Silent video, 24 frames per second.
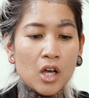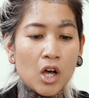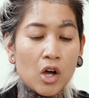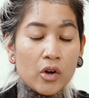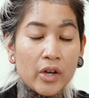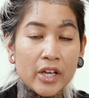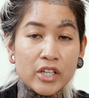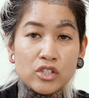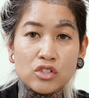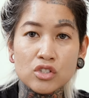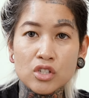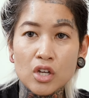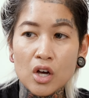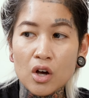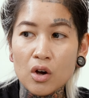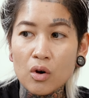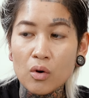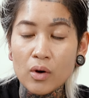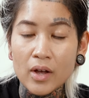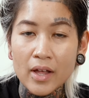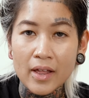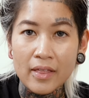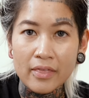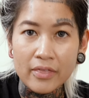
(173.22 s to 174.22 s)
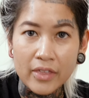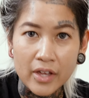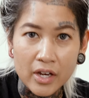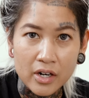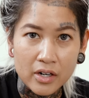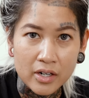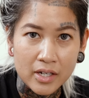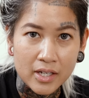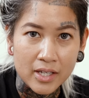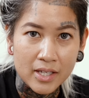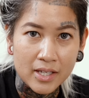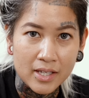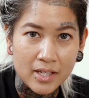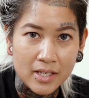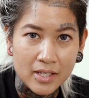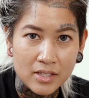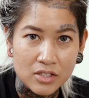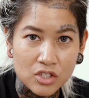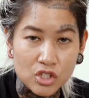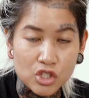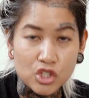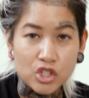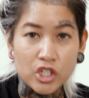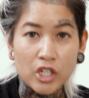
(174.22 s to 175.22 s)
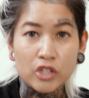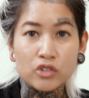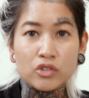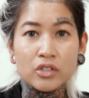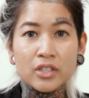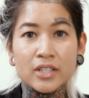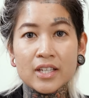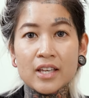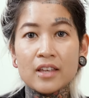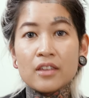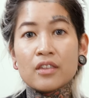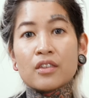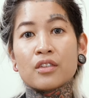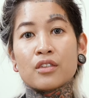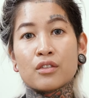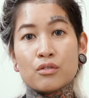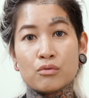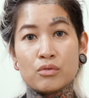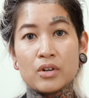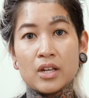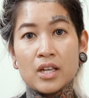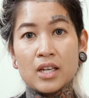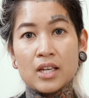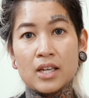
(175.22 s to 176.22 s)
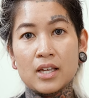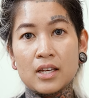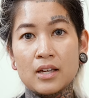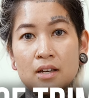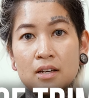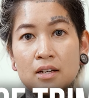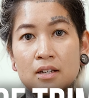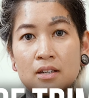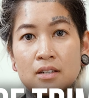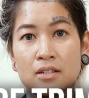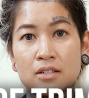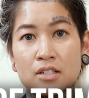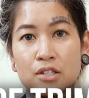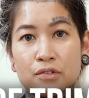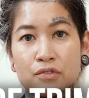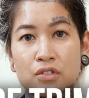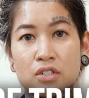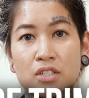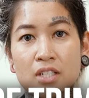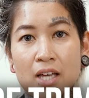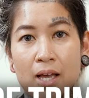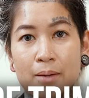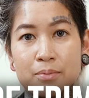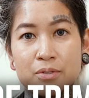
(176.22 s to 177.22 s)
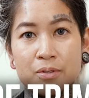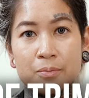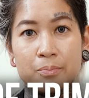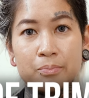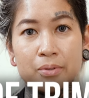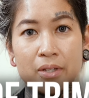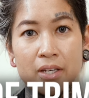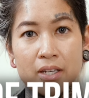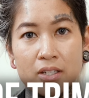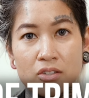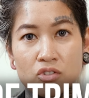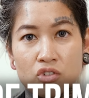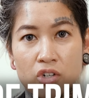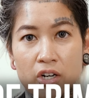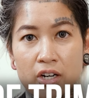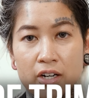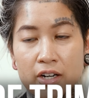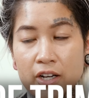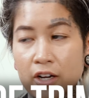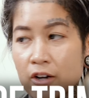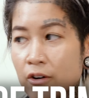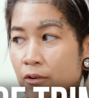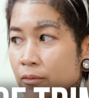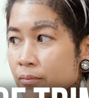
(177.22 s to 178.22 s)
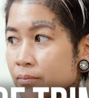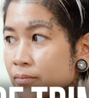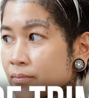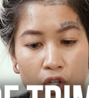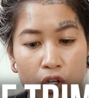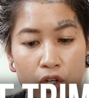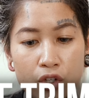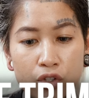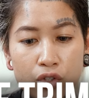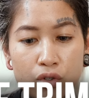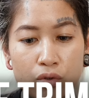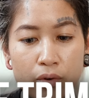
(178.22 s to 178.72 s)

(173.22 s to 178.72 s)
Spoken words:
Okay, so there is generally 3 different types of blades right now.